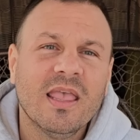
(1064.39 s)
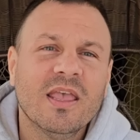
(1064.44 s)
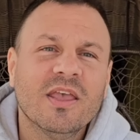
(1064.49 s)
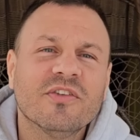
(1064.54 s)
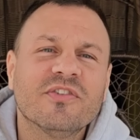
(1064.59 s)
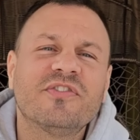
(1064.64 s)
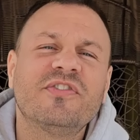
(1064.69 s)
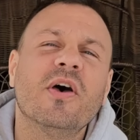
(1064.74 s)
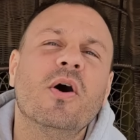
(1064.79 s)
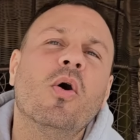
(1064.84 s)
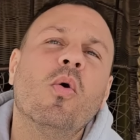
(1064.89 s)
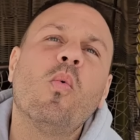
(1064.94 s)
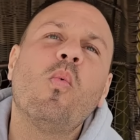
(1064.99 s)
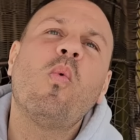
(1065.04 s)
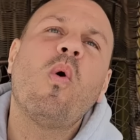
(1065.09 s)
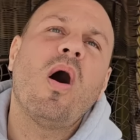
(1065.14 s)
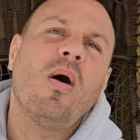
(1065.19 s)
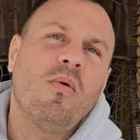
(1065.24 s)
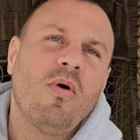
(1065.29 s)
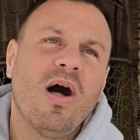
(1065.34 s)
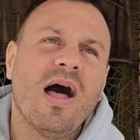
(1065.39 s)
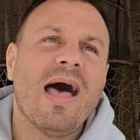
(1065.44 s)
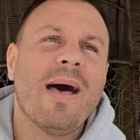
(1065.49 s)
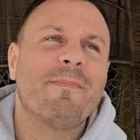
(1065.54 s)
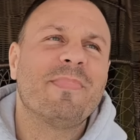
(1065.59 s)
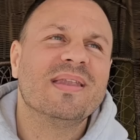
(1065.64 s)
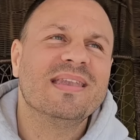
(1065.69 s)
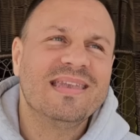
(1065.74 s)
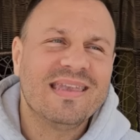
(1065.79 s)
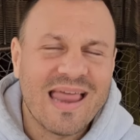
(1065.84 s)
So, what will
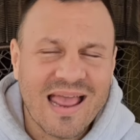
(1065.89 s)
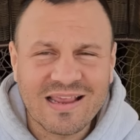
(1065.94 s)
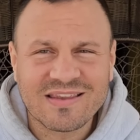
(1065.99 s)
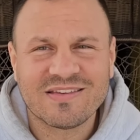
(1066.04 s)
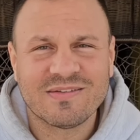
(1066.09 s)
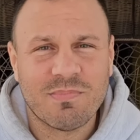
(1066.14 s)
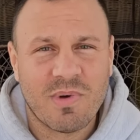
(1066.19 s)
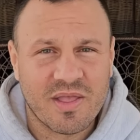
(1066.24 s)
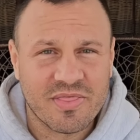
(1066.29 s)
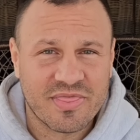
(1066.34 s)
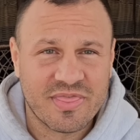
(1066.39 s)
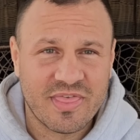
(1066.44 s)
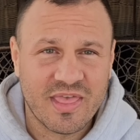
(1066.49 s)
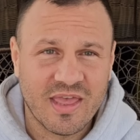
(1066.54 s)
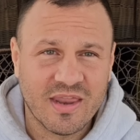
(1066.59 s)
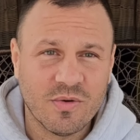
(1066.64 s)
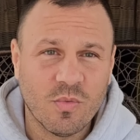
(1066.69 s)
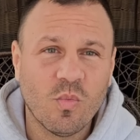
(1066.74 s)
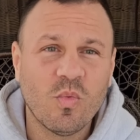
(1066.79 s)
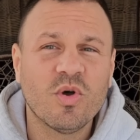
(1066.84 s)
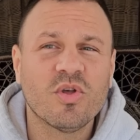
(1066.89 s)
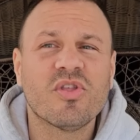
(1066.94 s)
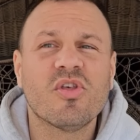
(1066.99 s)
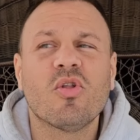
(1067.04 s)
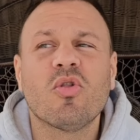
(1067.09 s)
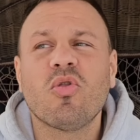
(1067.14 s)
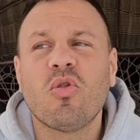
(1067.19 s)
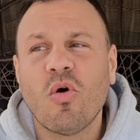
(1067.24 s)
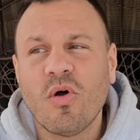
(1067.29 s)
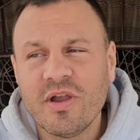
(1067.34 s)
happen next month then? Will the
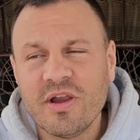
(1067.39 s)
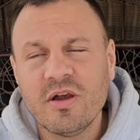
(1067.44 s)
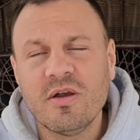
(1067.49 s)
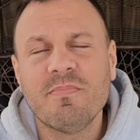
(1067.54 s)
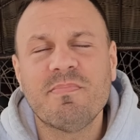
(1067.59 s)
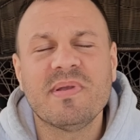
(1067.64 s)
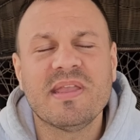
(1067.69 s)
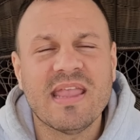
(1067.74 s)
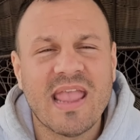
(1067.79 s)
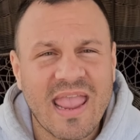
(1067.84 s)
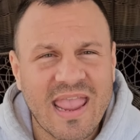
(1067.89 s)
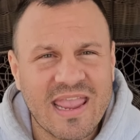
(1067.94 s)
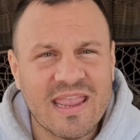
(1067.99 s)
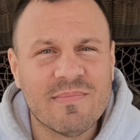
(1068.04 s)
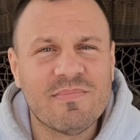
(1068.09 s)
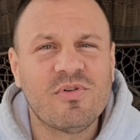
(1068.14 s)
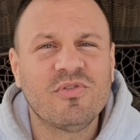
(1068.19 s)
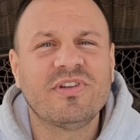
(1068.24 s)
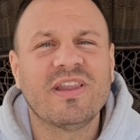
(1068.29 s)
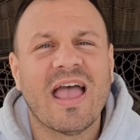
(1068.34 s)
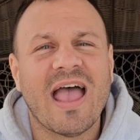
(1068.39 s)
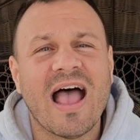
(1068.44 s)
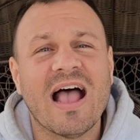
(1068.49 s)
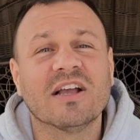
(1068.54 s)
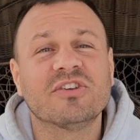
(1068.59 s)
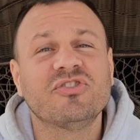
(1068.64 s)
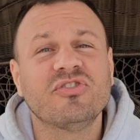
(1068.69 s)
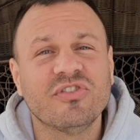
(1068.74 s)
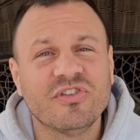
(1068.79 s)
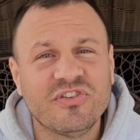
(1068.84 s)
lawyer be able to
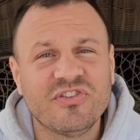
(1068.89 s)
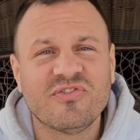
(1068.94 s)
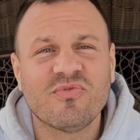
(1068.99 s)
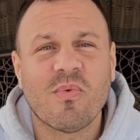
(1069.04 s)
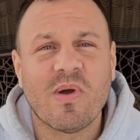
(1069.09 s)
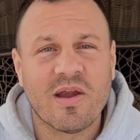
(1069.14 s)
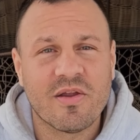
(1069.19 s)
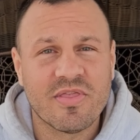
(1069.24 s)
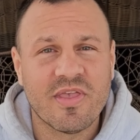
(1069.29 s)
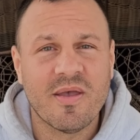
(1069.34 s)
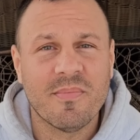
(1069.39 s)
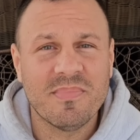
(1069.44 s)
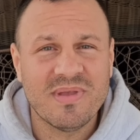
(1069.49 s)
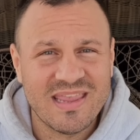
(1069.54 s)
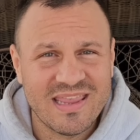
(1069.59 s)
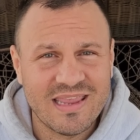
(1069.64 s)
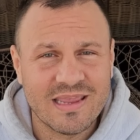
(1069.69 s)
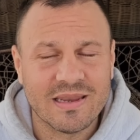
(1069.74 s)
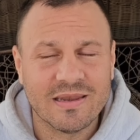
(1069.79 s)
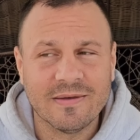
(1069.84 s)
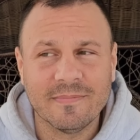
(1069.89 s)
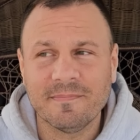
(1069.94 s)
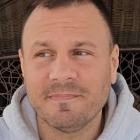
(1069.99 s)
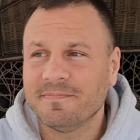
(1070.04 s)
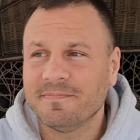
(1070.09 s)
actually swear them in?